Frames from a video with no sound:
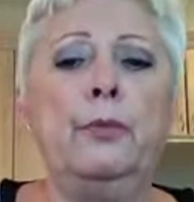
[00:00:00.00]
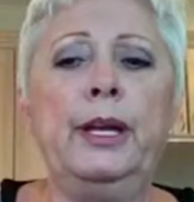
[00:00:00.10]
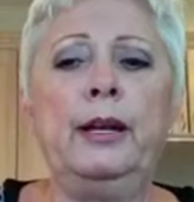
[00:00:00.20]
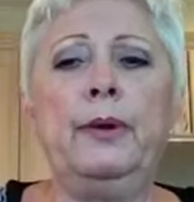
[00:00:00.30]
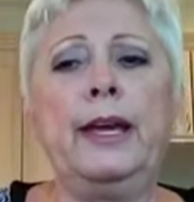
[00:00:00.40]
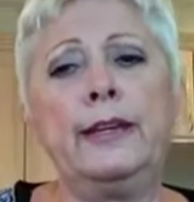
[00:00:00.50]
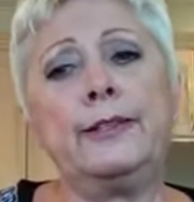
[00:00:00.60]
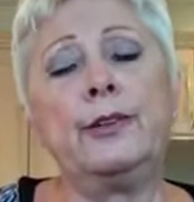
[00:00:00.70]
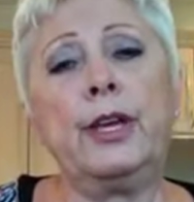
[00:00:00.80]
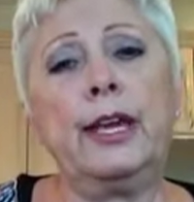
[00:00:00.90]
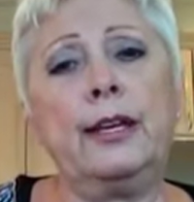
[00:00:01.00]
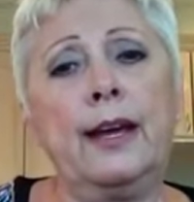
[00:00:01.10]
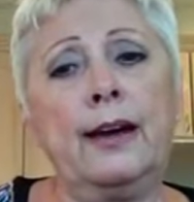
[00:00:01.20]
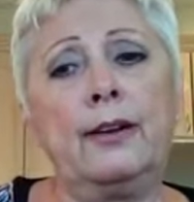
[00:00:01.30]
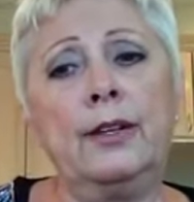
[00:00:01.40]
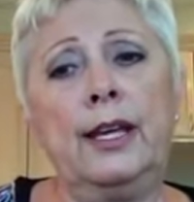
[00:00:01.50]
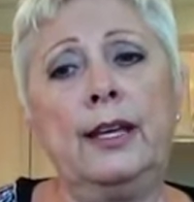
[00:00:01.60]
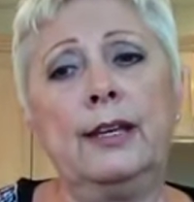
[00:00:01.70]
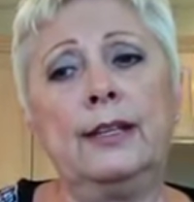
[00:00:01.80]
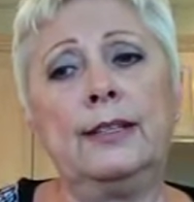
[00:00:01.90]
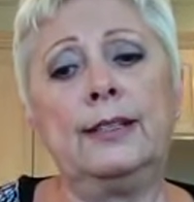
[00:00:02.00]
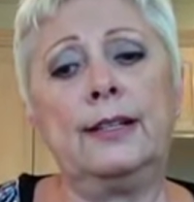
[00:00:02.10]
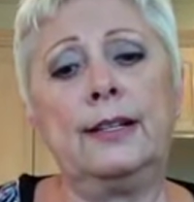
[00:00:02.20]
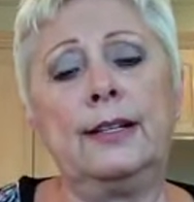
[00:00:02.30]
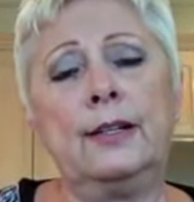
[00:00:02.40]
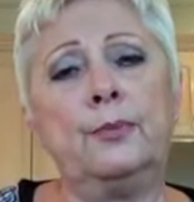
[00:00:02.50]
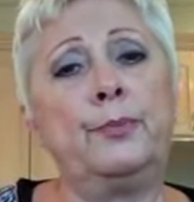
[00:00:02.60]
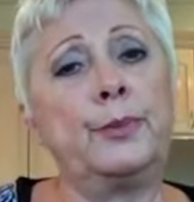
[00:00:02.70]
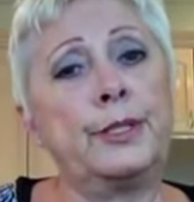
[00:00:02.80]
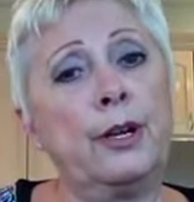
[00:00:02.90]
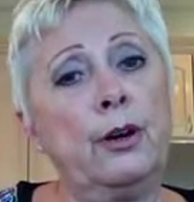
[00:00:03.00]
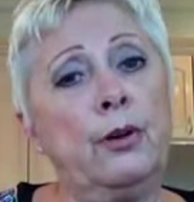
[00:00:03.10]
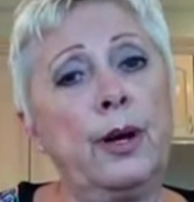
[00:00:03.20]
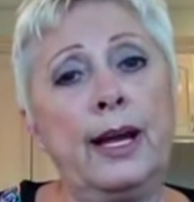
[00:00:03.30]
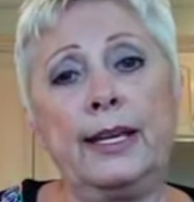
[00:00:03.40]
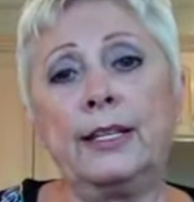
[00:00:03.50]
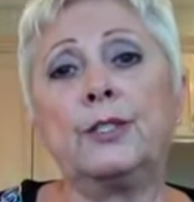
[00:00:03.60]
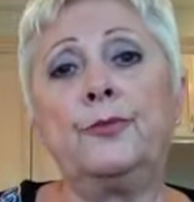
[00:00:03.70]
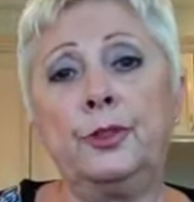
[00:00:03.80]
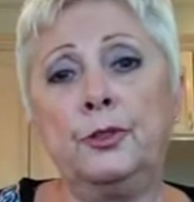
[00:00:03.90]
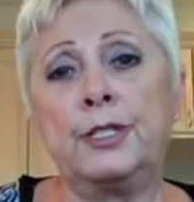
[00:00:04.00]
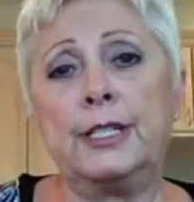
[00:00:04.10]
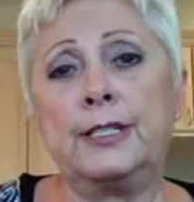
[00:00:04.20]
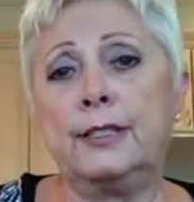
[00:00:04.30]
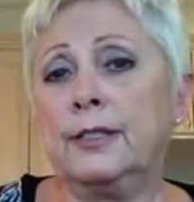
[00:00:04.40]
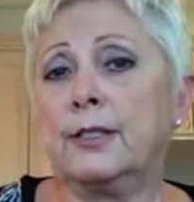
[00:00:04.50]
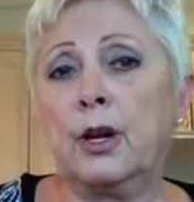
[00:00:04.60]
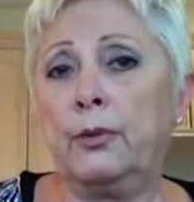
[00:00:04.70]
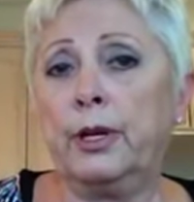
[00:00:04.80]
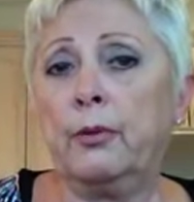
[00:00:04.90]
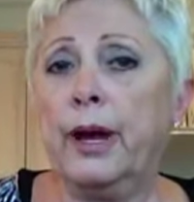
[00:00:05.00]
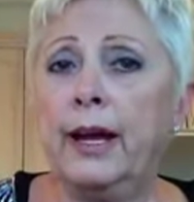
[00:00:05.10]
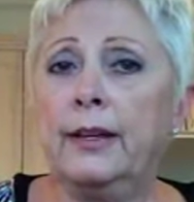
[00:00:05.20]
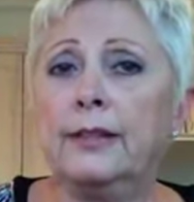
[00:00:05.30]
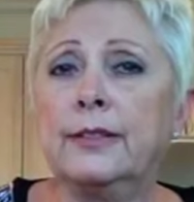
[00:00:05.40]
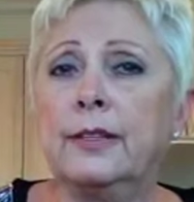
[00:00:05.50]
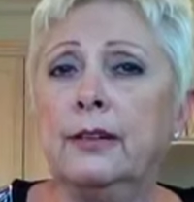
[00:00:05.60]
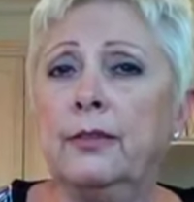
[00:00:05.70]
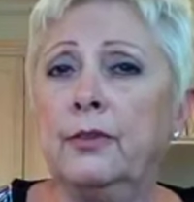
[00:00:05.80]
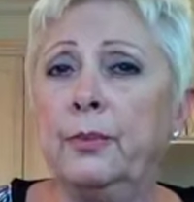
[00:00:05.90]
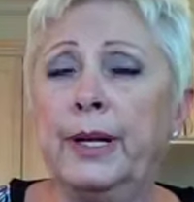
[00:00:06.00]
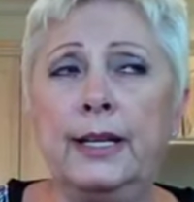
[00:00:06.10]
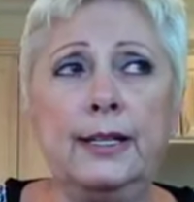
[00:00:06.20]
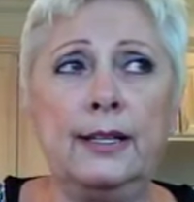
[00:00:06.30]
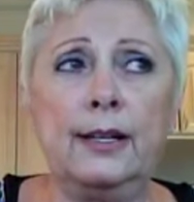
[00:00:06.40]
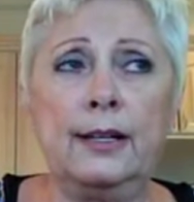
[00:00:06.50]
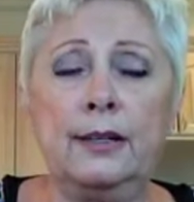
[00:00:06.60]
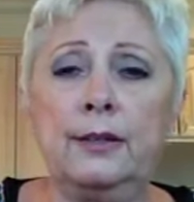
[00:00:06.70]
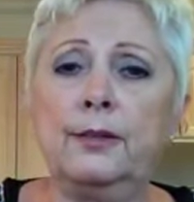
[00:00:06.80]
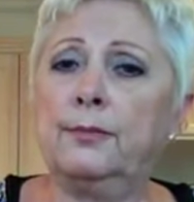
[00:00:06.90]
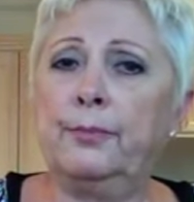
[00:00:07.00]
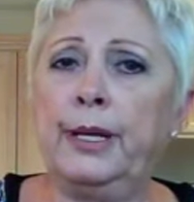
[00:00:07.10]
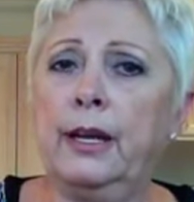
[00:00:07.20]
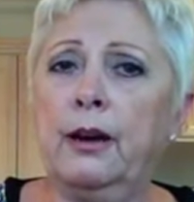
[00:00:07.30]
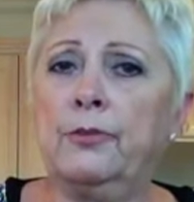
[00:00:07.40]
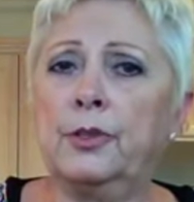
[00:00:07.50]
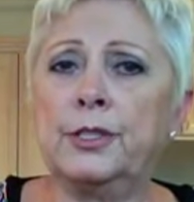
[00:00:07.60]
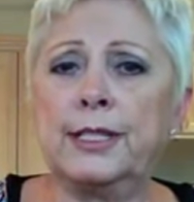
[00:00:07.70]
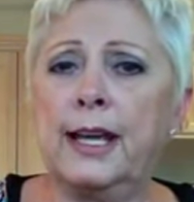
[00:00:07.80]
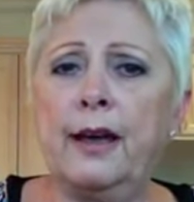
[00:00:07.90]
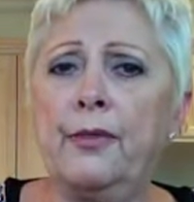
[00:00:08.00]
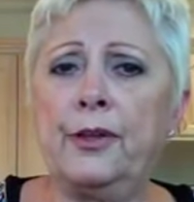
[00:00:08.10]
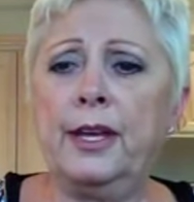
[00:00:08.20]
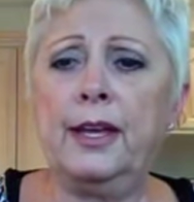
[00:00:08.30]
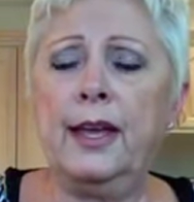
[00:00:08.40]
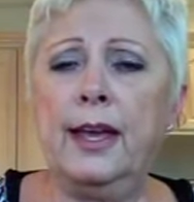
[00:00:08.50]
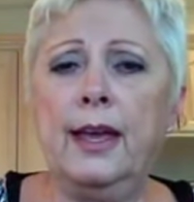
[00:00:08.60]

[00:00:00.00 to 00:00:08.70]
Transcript: But anyway, he's okay now. And uh, so I guess flu season is going around. So everybody uh, be careful, stay healthy.